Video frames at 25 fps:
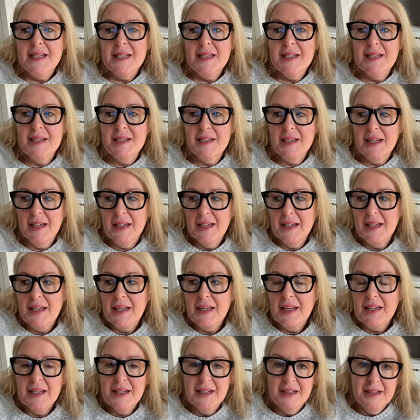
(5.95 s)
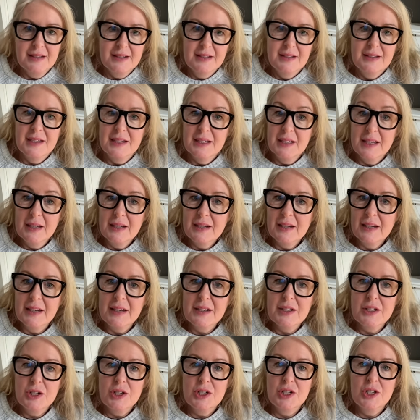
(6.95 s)
Today, today I'd
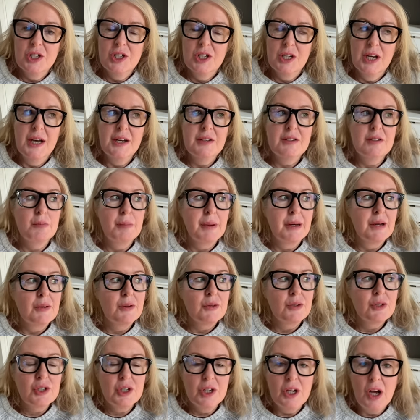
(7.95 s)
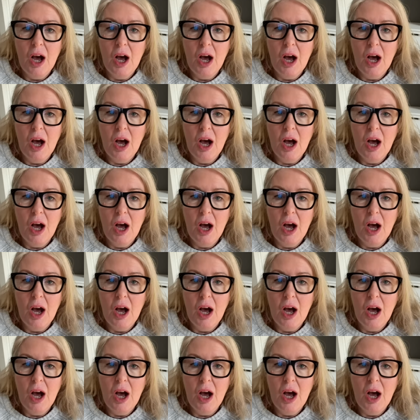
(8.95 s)
like to chat about